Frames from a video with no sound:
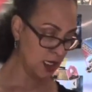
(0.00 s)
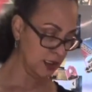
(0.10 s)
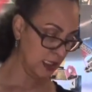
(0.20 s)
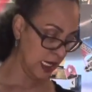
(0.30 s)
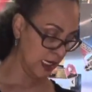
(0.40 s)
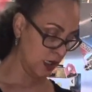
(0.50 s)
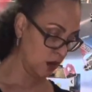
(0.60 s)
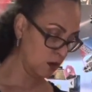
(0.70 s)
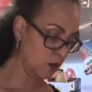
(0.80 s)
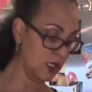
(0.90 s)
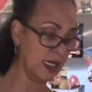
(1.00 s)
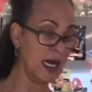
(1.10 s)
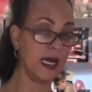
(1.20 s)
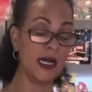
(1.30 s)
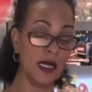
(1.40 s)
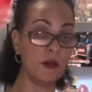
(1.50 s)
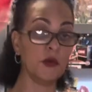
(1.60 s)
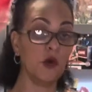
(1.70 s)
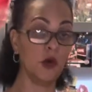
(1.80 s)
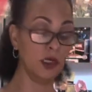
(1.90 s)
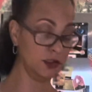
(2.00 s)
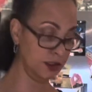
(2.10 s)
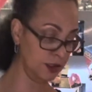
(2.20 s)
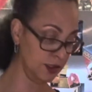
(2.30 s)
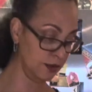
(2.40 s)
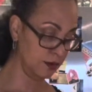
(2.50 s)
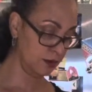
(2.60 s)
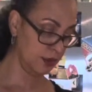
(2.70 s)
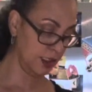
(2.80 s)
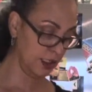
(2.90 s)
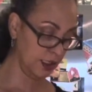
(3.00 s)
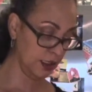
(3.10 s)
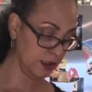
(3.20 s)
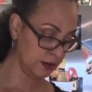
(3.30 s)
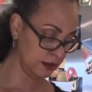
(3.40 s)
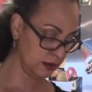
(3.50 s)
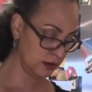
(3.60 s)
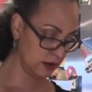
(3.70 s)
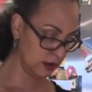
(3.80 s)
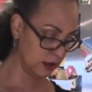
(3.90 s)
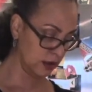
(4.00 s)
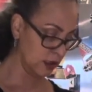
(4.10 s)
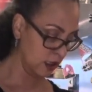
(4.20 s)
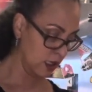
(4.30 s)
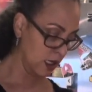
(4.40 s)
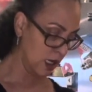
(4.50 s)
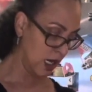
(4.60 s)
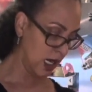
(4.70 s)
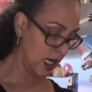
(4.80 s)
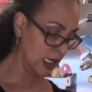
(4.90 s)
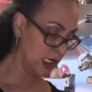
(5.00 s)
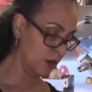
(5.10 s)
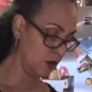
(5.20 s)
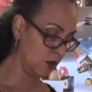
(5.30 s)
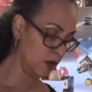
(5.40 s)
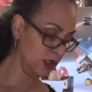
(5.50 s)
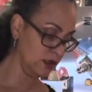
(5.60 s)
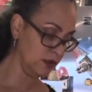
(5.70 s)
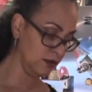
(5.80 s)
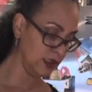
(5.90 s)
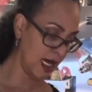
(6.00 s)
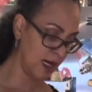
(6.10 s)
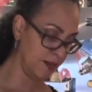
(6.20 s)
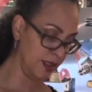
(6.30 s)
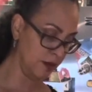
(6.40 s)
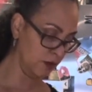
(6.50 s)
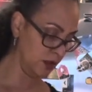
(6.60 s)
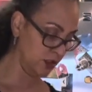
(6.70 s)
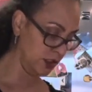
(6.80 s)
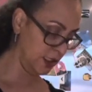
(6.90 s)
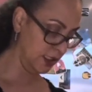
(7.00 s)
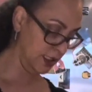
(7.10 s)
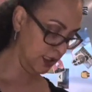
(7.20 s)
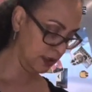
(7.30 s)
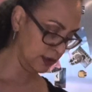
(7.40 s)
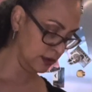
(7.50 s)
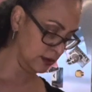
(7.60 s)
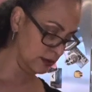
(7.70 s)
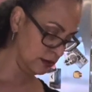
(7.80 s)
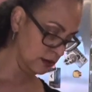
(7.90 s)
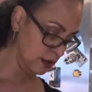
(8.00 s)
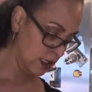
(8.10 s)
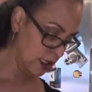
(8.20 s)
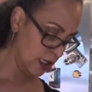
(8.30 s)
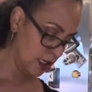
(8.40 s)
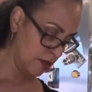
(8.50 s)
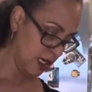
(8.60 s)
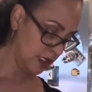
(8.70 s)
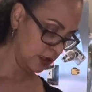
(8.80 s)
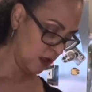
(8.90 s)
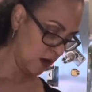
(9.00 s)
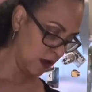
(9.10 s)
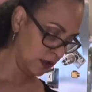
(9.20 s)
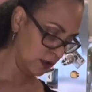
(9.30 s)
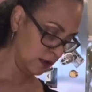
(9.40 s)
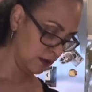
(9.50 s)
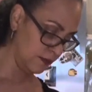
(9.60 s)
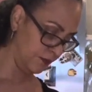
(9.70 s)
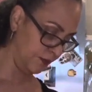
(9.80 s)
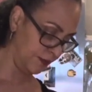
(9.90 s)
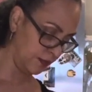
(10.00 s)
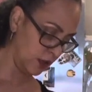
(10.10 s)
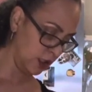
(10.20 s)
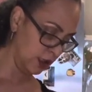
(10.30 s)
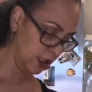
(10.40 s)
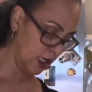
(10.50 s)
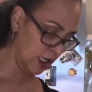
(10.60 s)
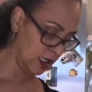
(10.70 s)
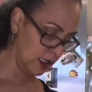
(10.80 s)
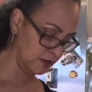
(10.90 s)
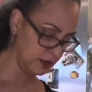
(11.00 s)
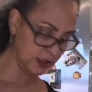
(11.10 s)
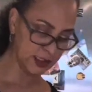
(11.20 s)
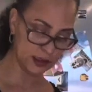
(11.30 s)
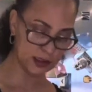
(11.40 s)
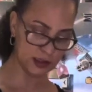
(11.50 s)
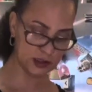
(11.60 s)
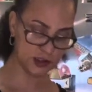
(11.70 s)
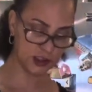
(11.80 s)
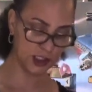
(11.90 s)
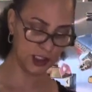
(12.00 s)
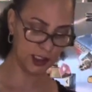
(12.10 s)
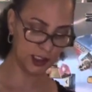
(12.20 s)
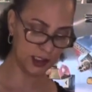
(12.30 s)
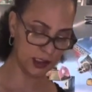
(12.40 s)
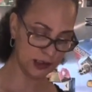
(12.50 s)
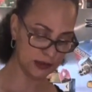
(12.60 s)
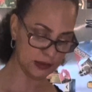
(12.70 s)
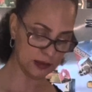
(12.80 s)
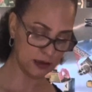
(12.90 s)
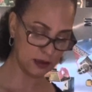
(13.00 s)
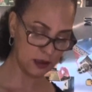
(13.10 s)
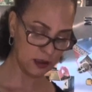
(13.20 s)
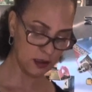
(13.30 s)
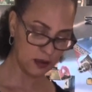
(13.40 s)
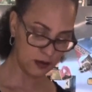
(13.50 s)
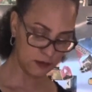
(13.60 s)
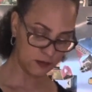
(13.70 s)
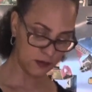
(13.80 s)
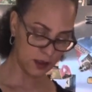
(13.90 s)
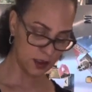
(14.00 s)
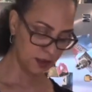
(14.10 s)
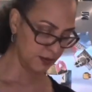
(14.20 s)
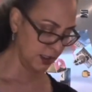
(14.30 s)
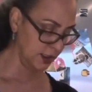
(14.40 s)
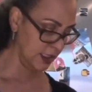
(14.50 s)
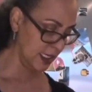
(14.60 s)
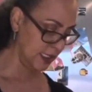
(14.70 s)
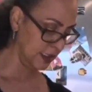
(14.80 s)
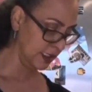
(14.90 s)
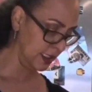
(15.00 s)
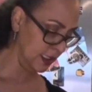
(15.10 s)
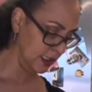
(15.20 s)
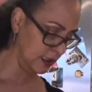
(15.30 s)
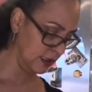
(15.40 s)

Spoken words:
Now, what I am going to do is I am going to top it with cheese. And my daughter loves to get this cheese from the deli.